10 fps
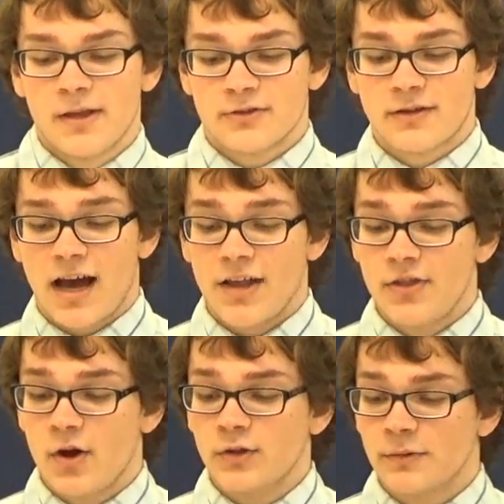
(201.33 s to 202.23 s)
So
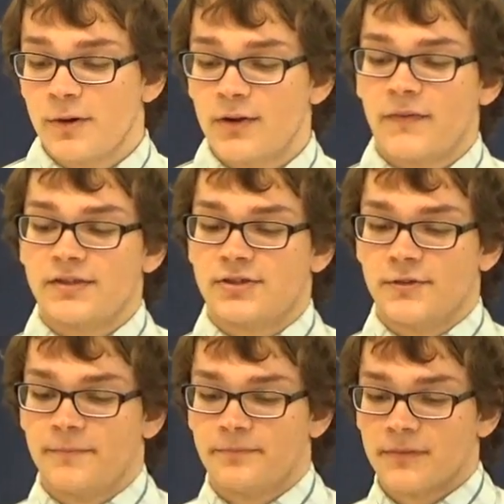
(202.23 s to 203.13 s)
God knows what motivates
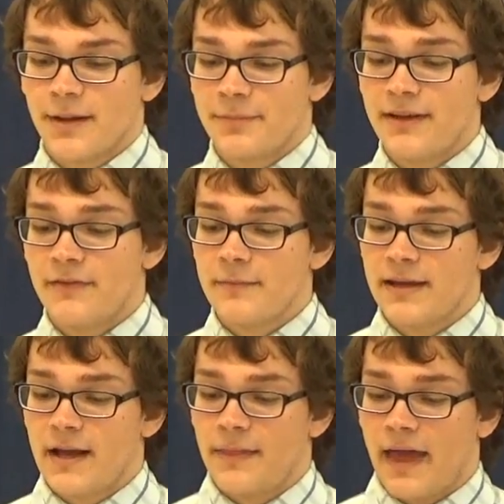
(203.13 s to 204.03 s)
you. But even
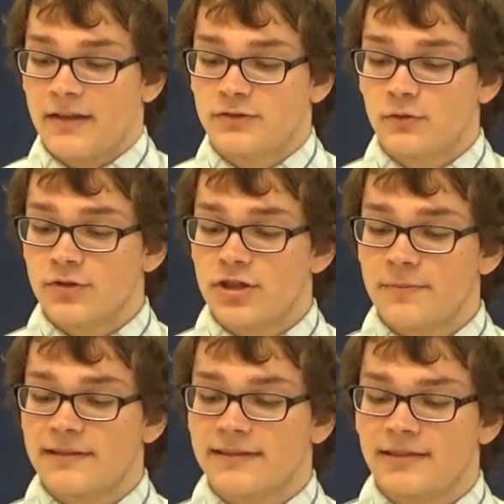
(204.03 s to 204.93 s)
beyond that,
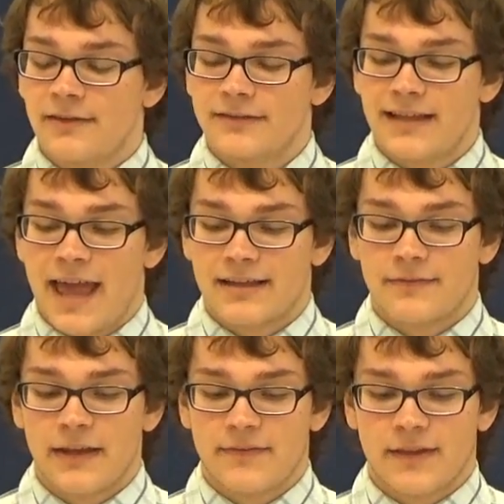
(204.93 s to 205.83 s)
stewardship is the selfless
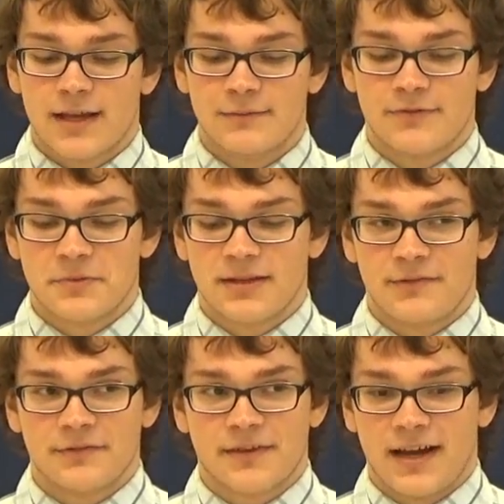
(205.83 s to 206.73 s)
act of giving that comes from the
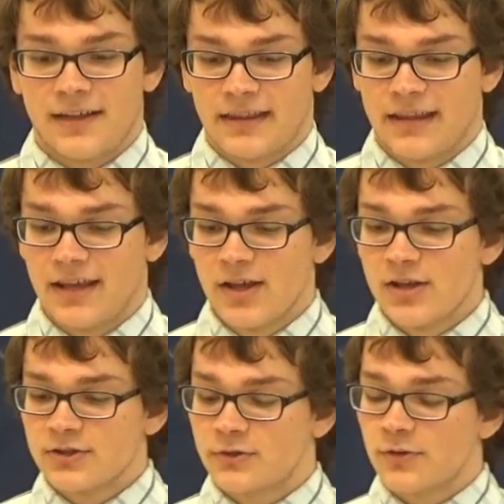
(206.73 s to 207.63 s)
love of God.
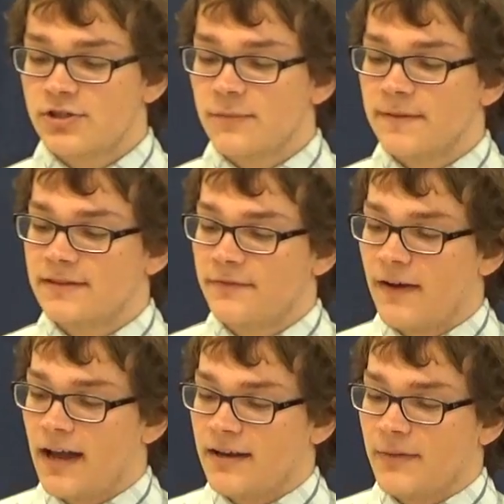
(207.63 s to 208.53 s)
Stewardship is
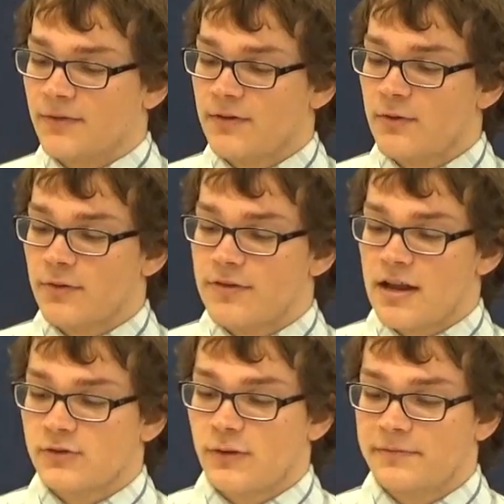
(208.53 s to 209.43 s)
defined on the Greek
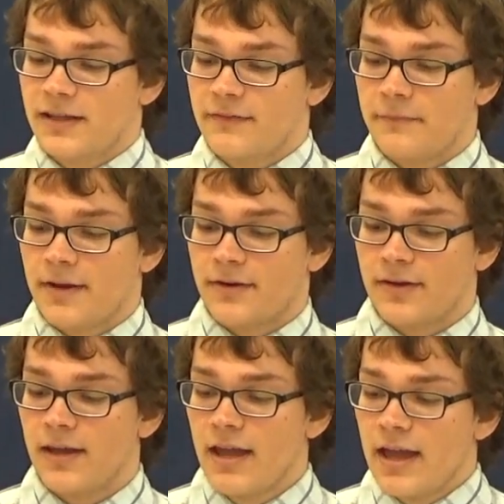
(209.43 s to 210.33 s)
Orthodox website of
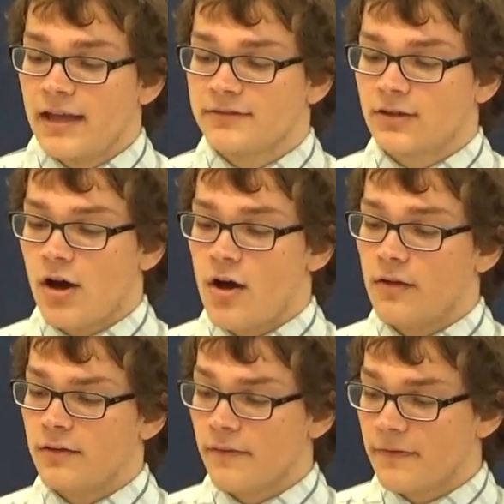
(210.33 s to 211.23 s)
America as the
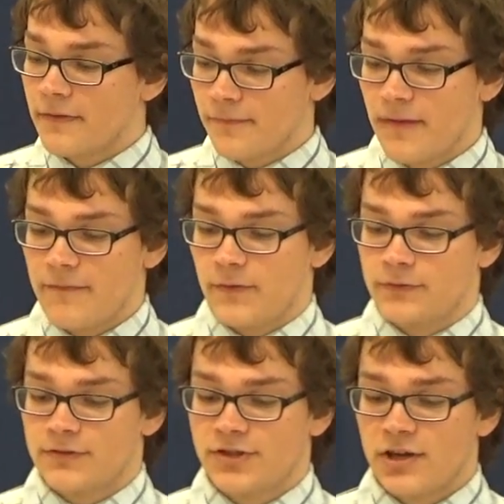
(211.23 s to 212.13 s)
call of the faithful
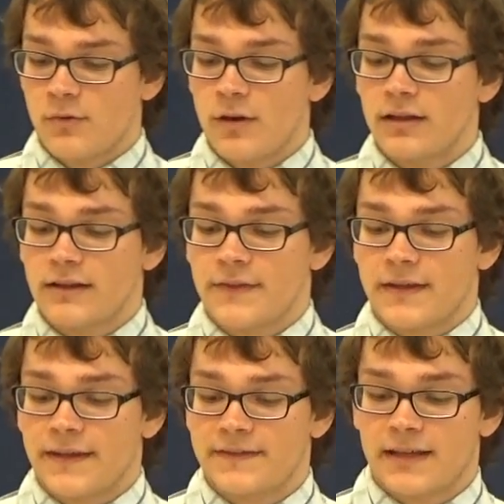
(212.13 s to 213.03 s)
to share willingly the
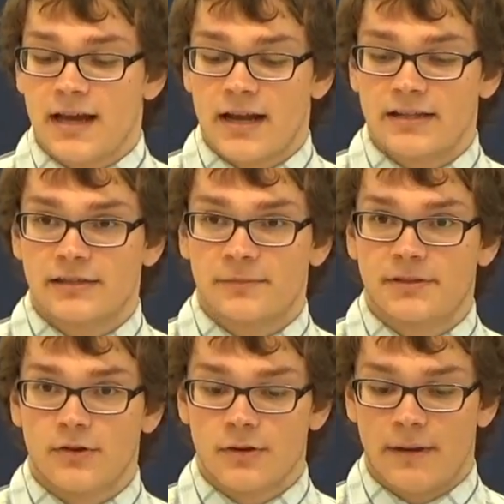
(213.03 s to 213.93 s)
gifts that God has
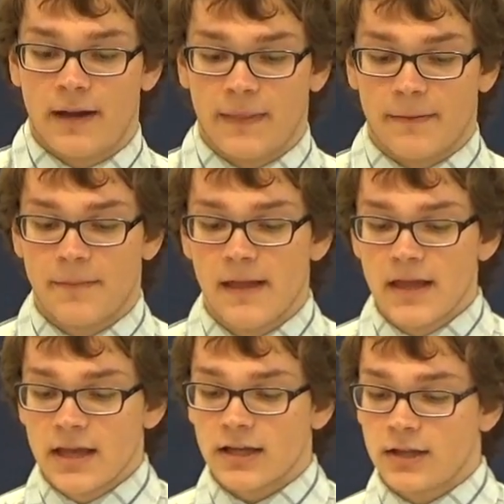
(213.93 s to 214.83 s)
bestowed upon them,
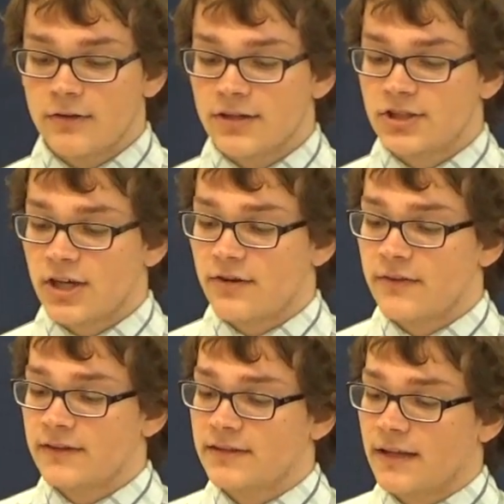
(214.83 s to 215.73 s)
including
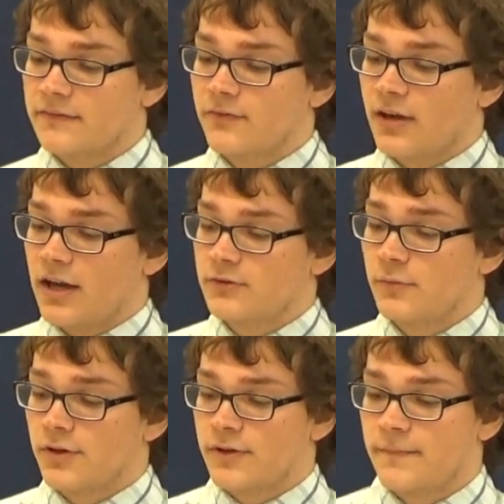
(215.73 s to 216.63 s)
sharing these gifts for
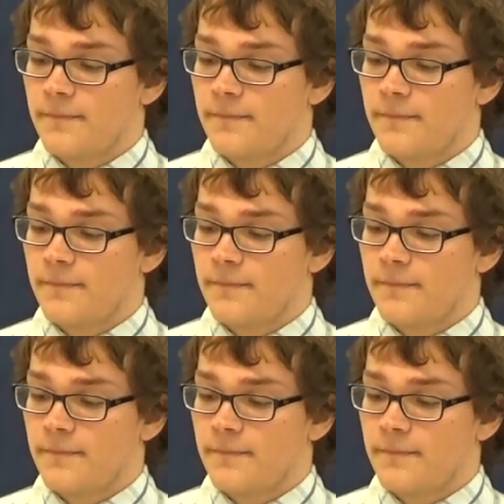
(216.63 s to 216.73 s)
God's work.